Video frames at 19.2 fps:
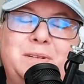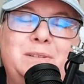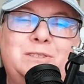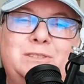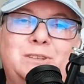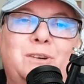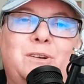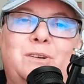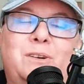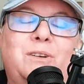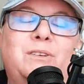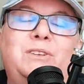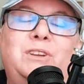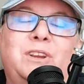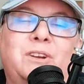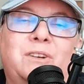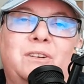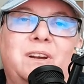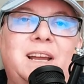So,
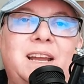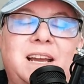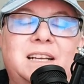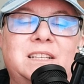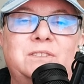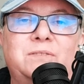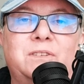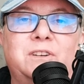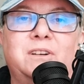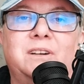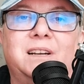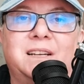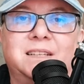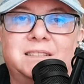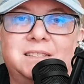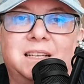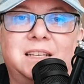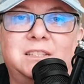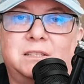you know, I asked for an
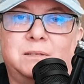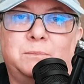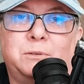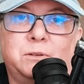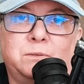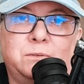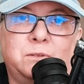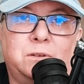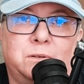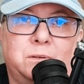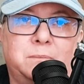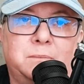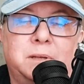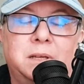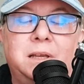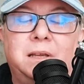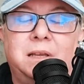accessible room